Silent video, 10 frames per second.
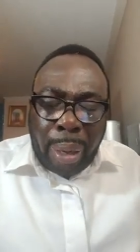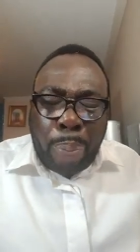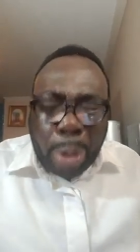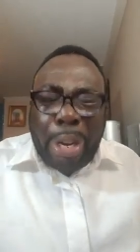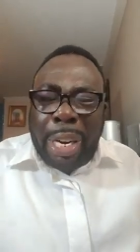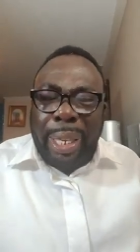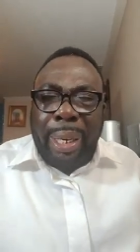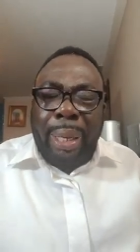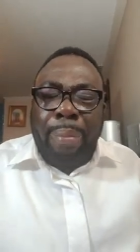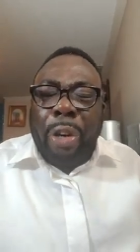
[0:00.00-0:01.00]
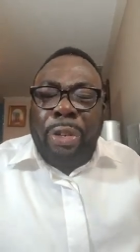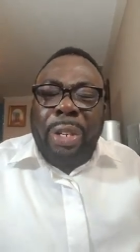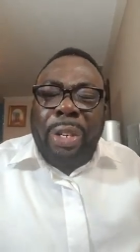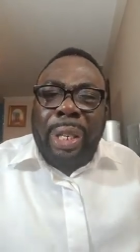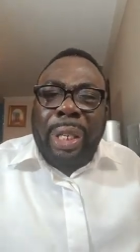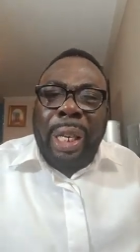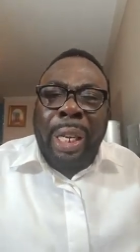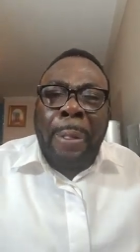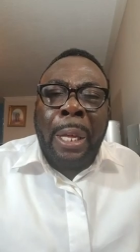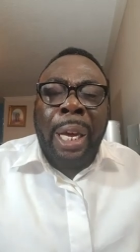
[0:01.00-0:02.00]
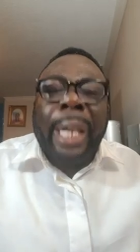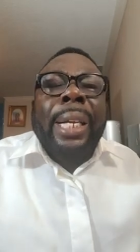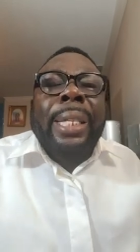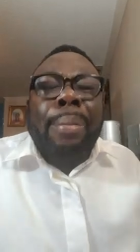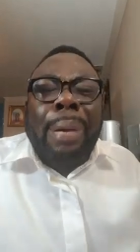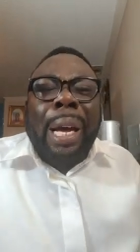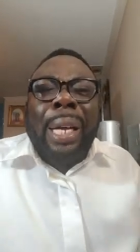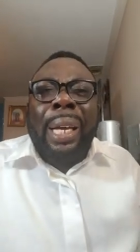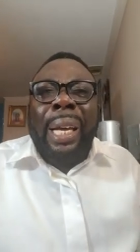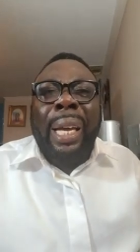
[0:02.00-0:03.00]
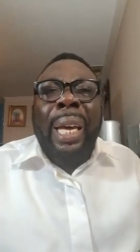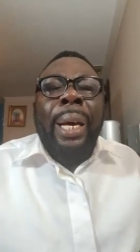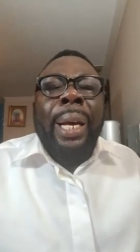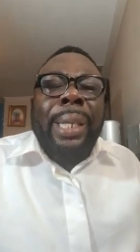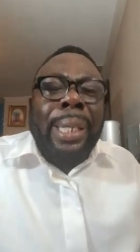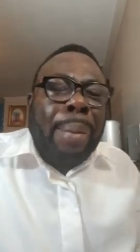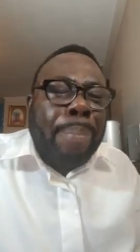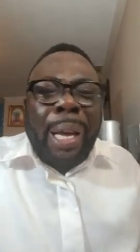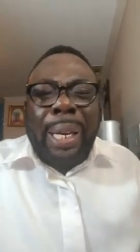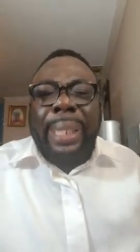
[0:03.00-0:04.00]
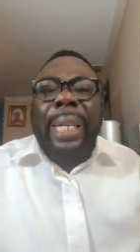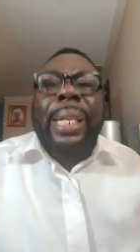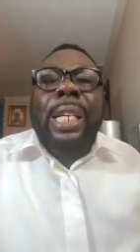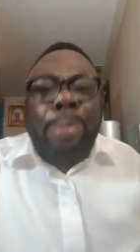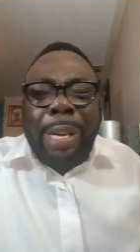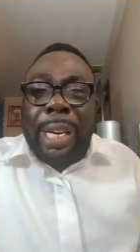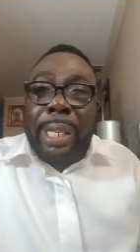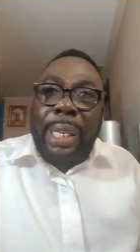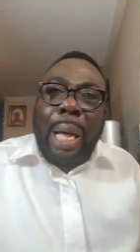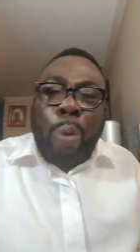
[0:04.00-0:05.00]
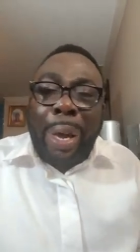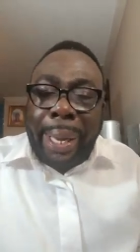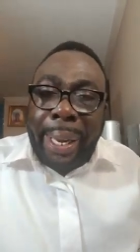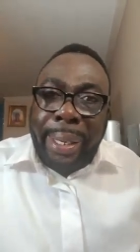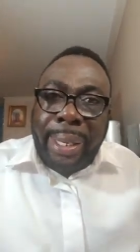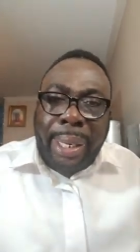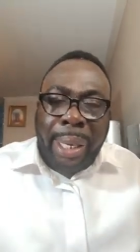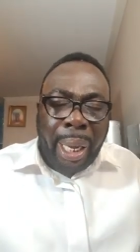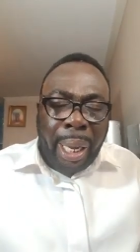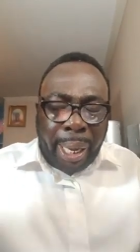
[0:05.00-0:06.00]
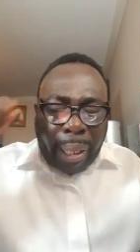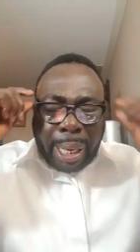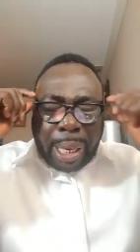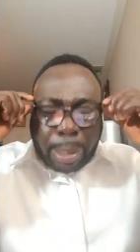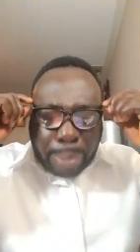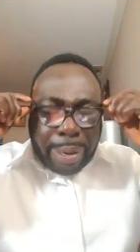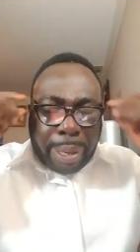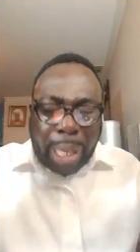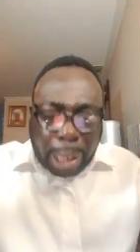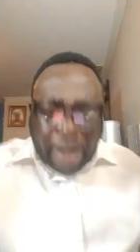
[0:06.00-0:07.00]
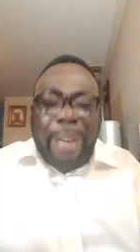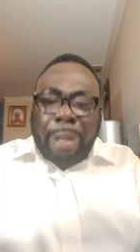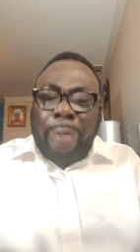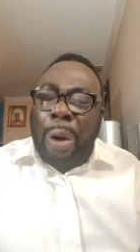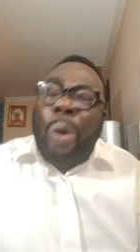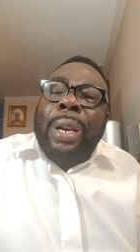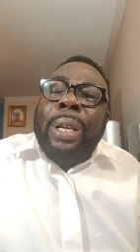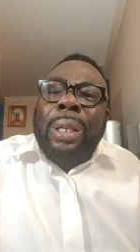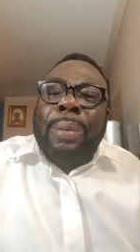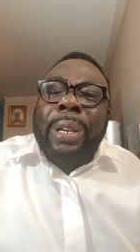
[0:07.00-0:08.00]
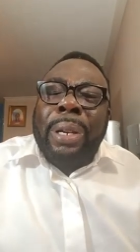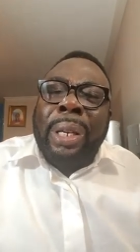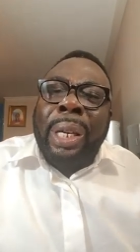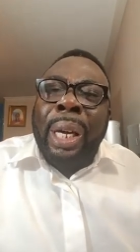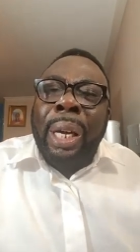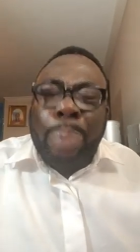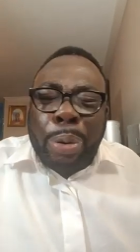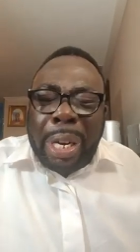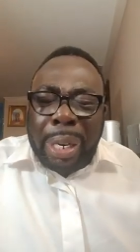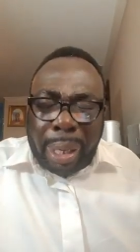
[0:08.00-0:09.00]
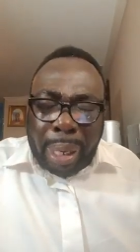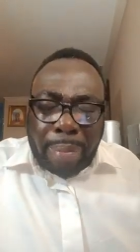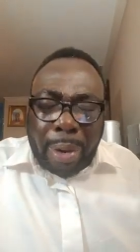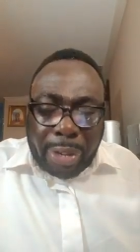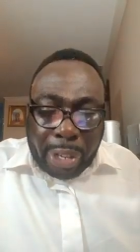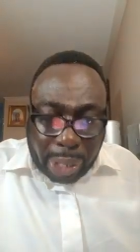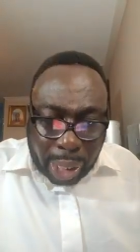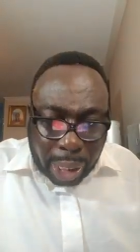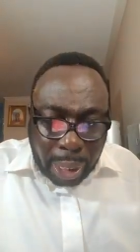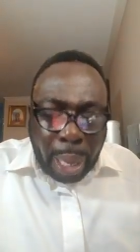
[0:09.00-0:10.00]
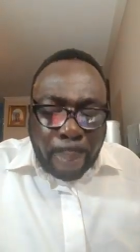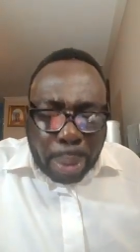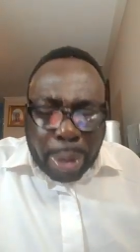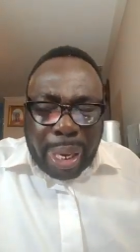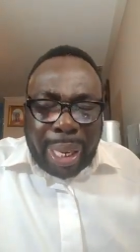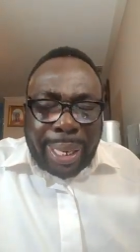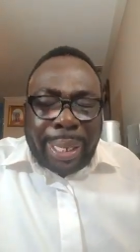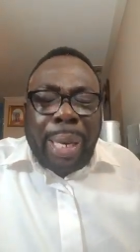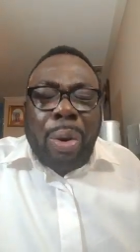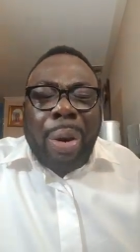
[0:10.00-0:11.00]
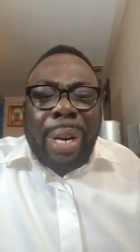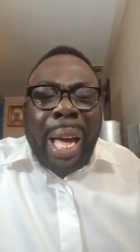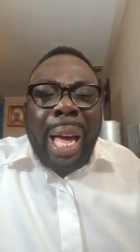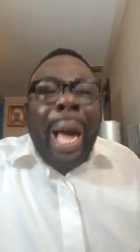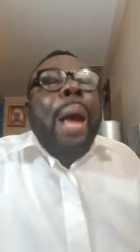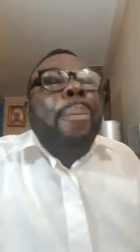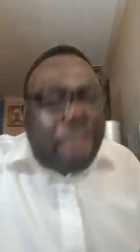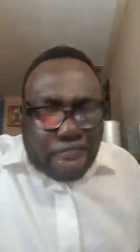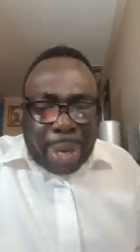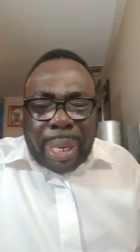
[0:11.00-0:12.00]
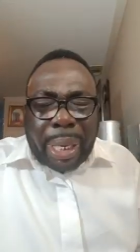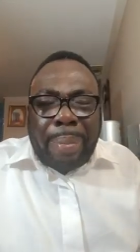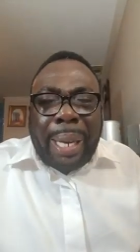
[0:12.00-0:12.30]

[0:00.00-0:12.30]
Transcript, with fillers: Pray in the name of Jesus. It is the blood. It is the blood. It is the spirit that quickens. It is the spirit, the spirit of the Holy Spirit. Pray in the name of Jesus. Pray and say, Lord, I pray this